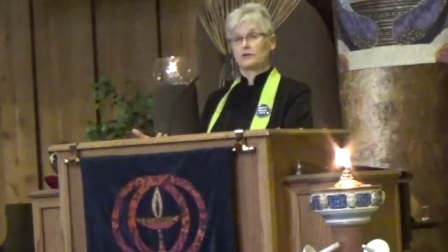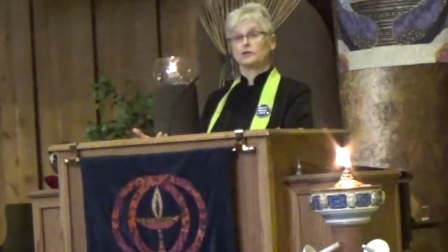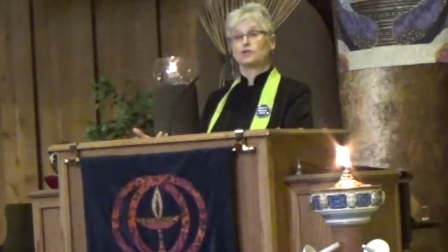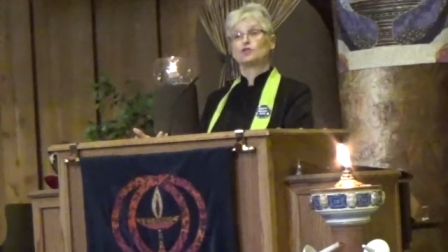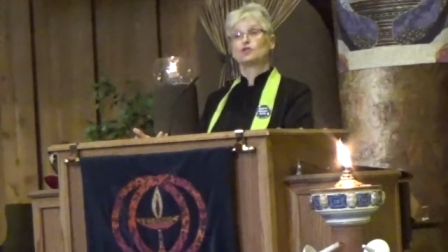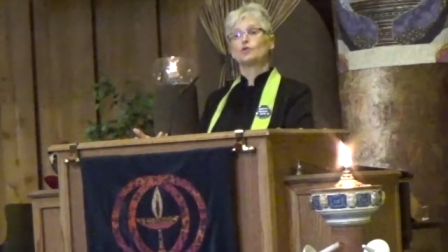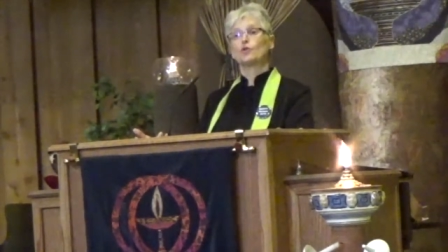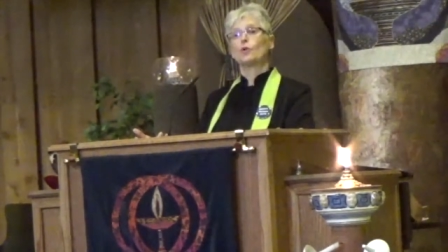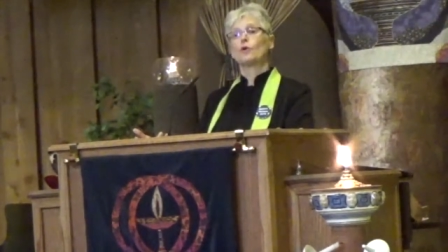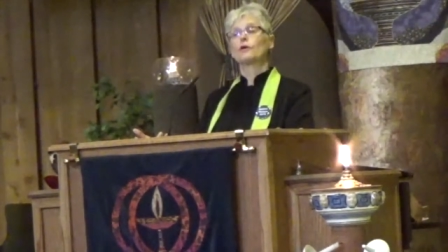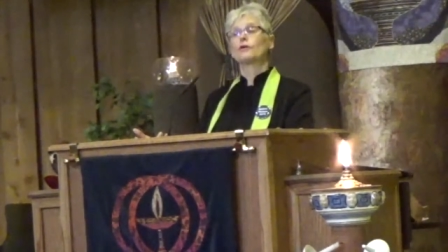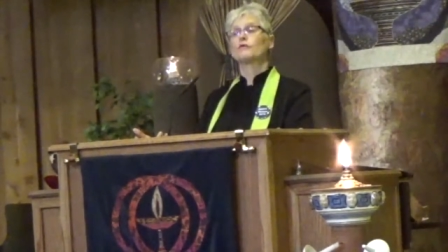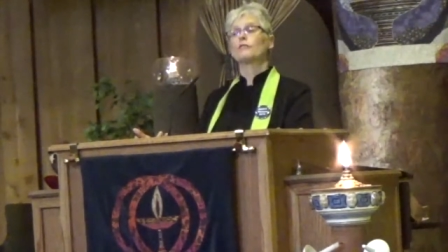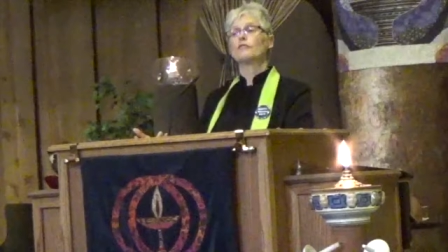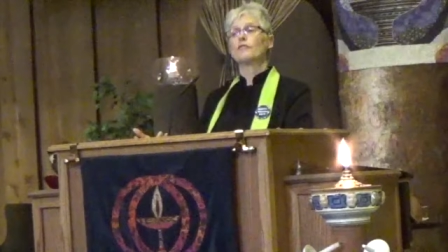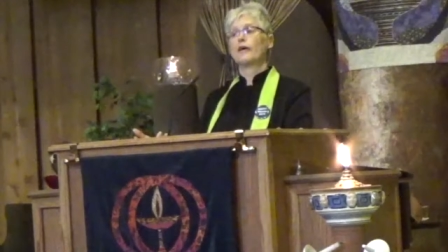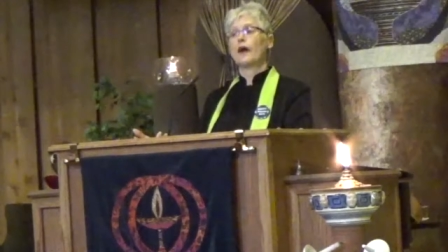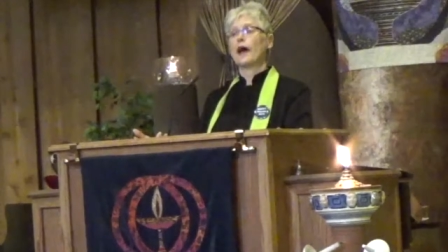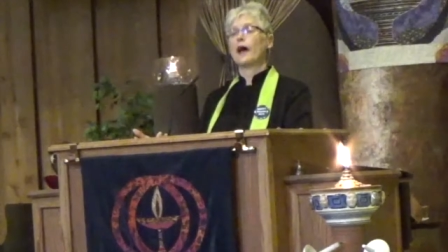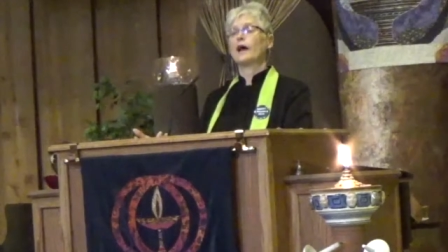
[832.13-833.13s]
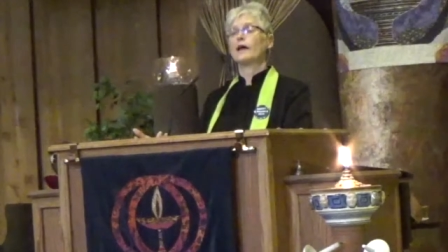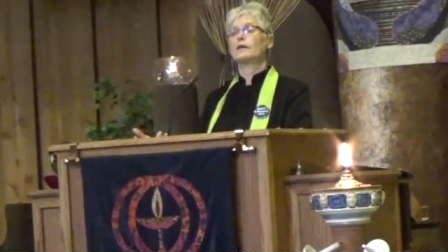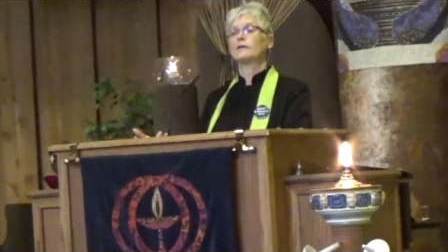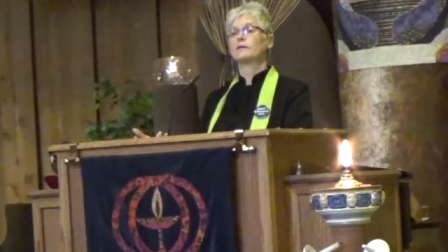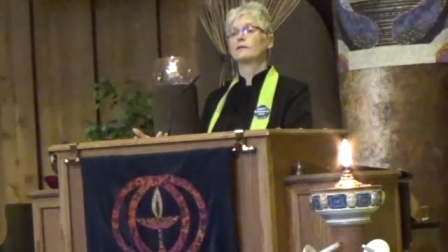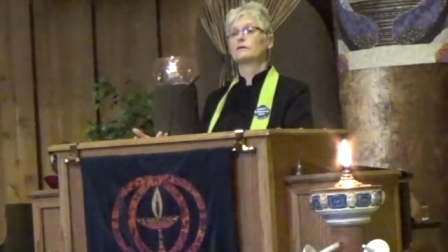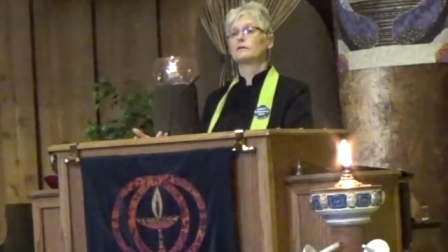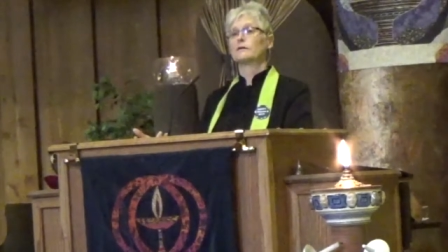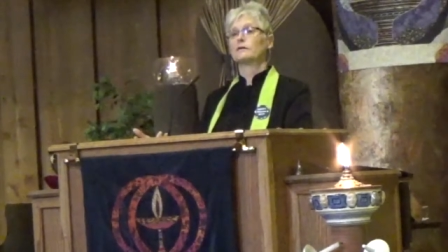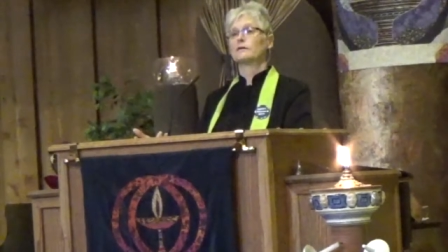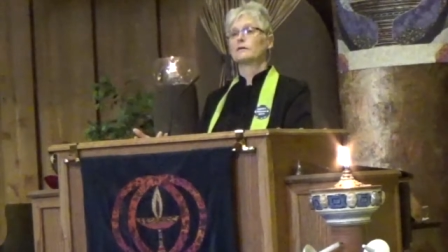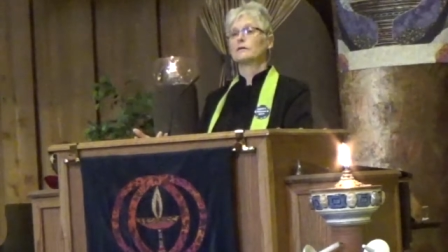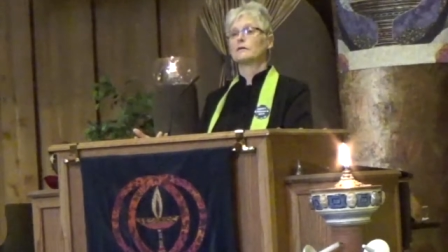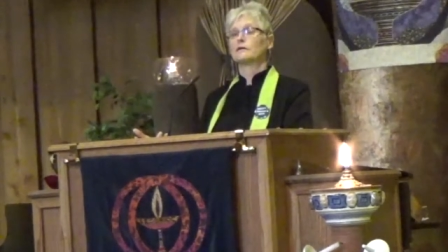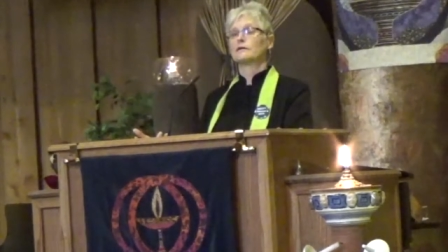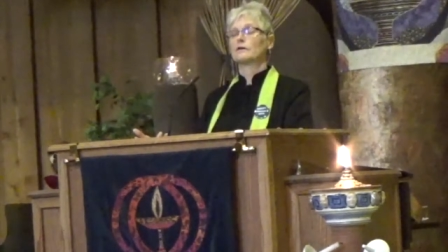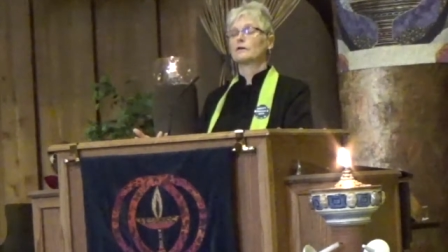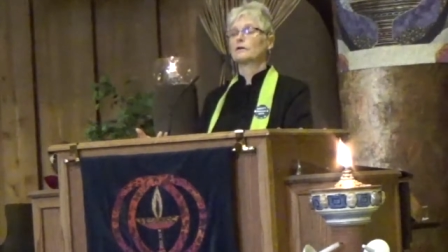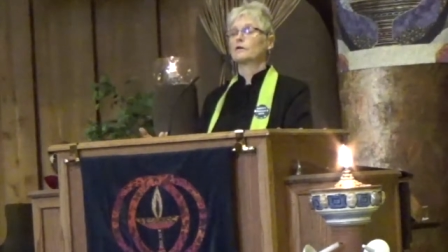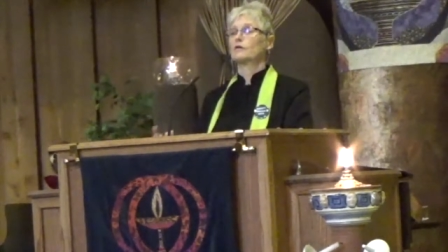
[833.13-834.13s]
Short of that,
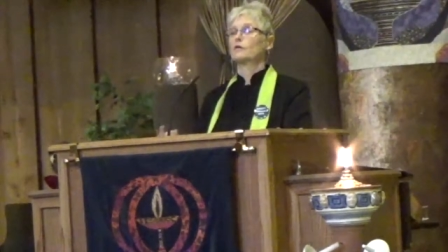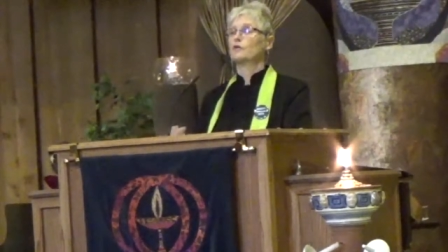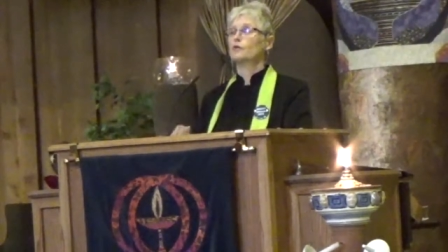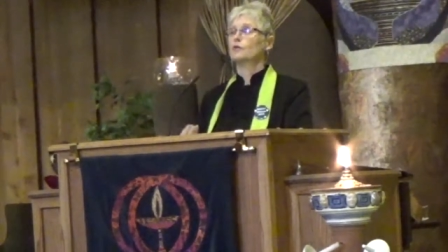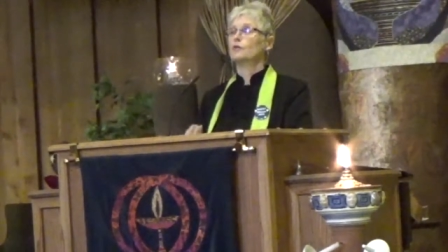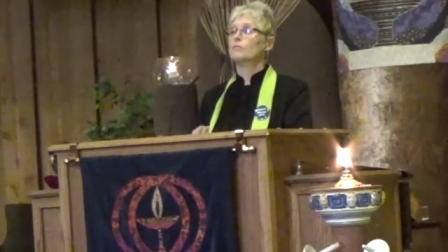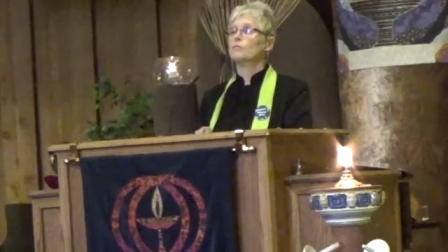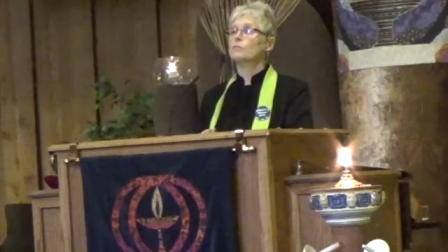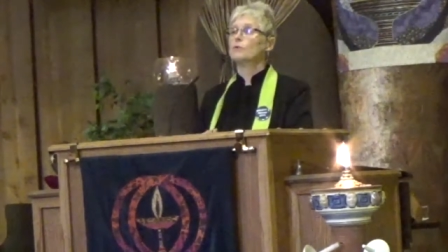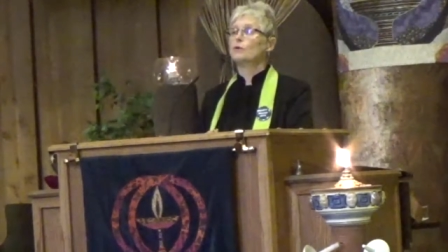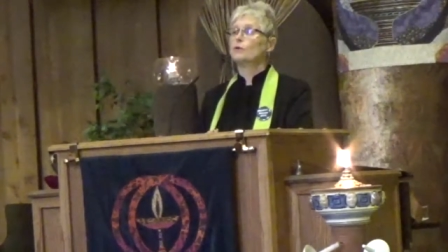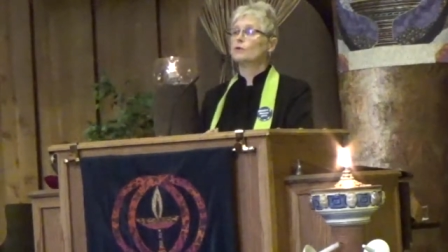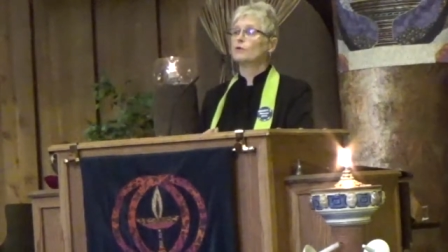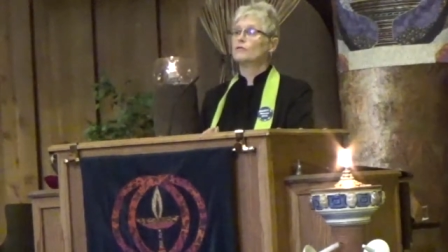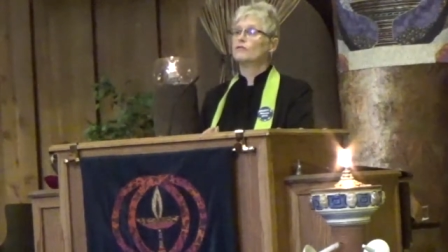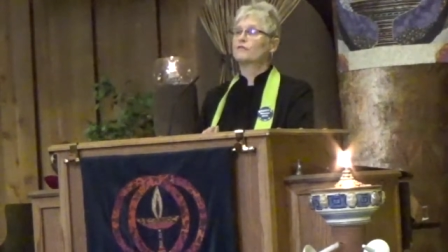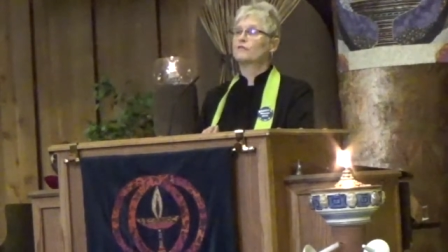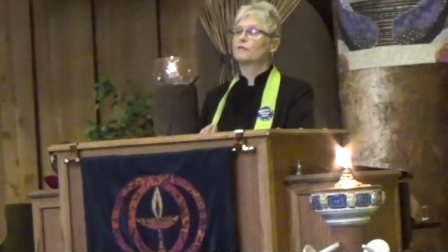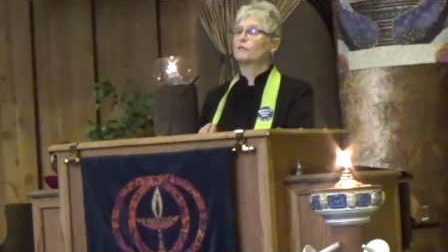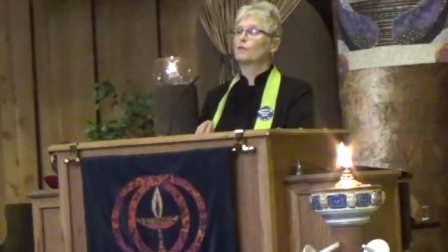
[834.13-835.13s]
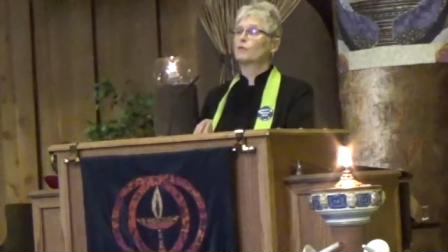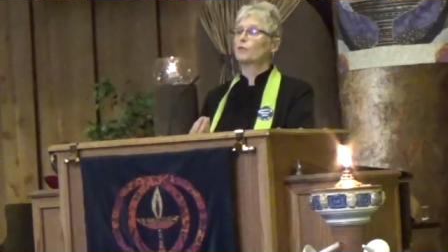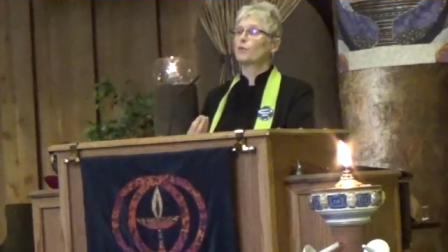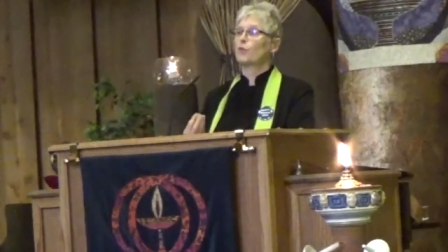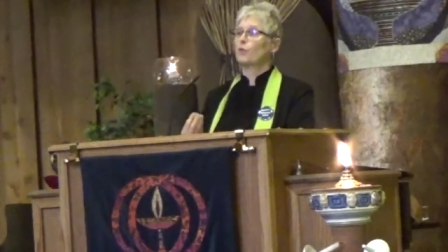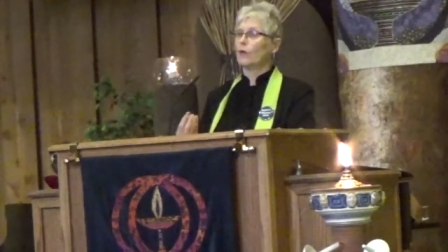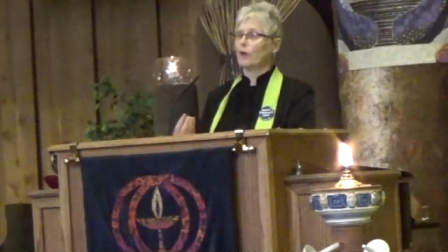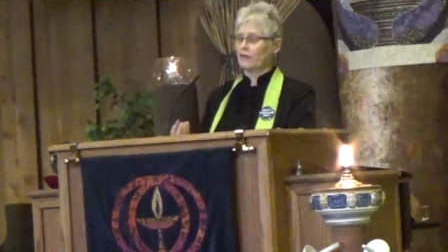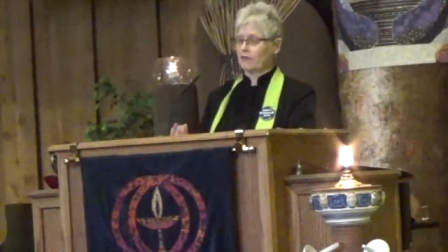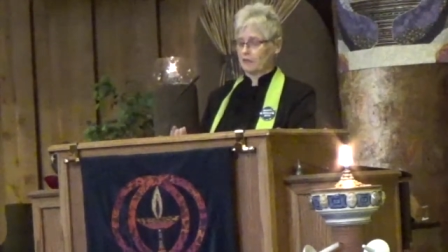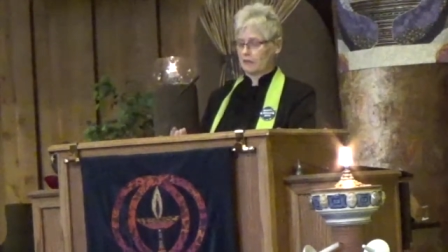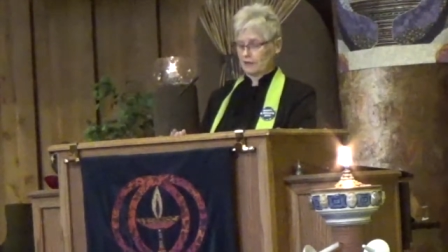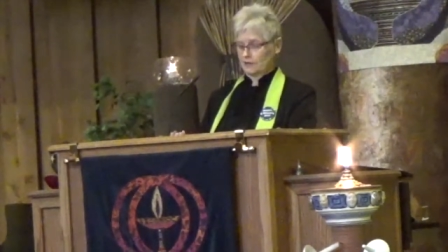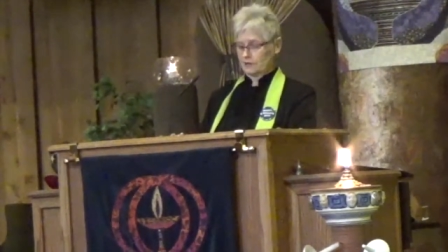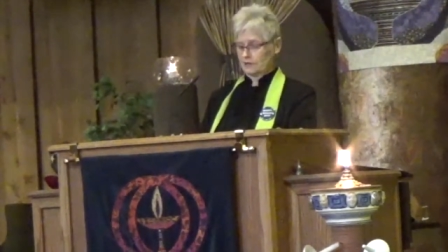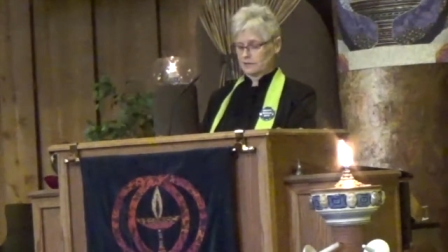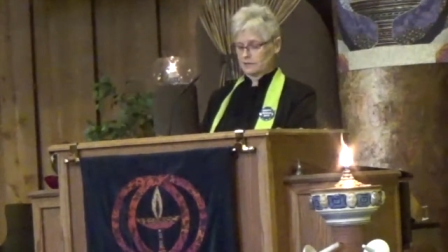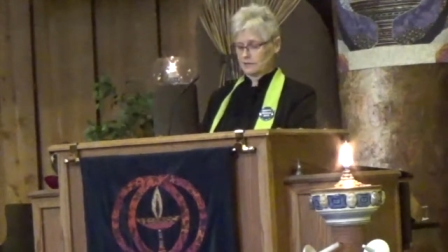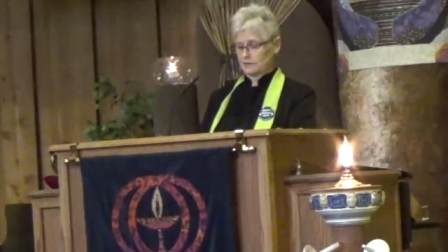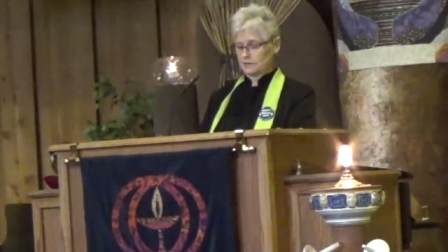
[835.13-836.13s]
you move with it.